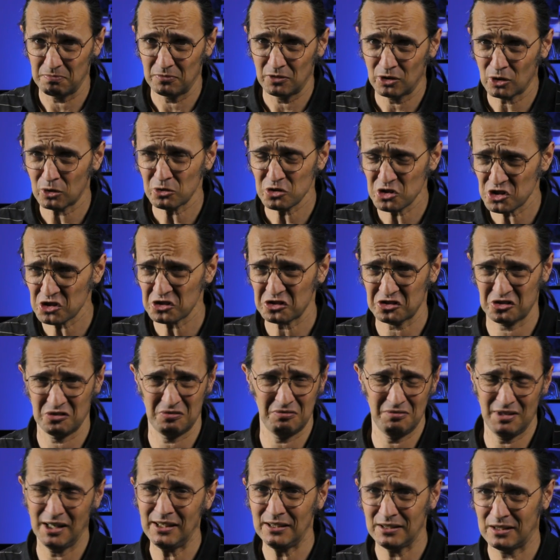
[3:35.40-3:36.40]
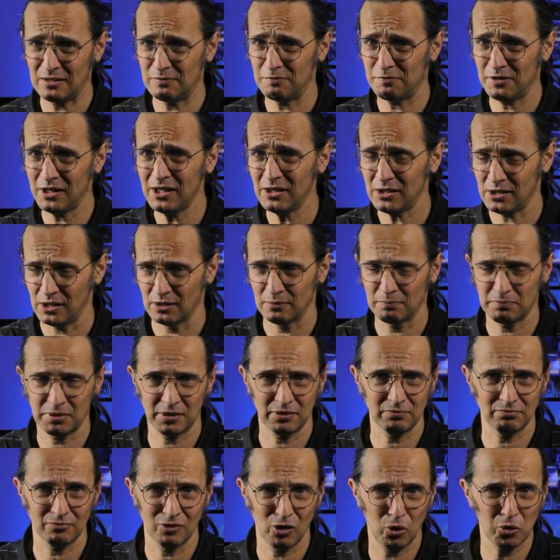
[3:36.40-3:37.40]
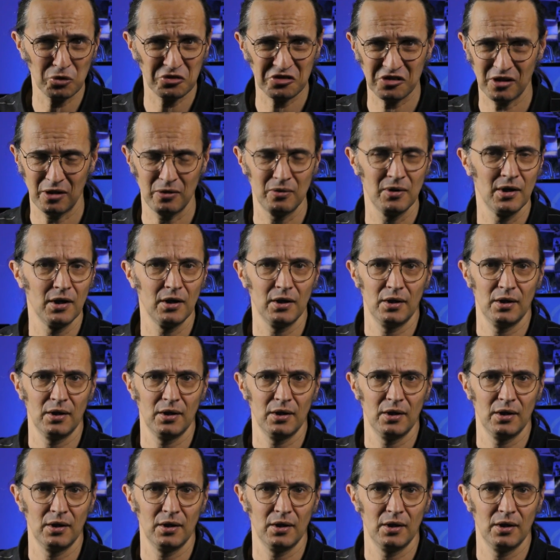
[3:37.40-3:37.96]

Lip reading: not just inconvenient, but also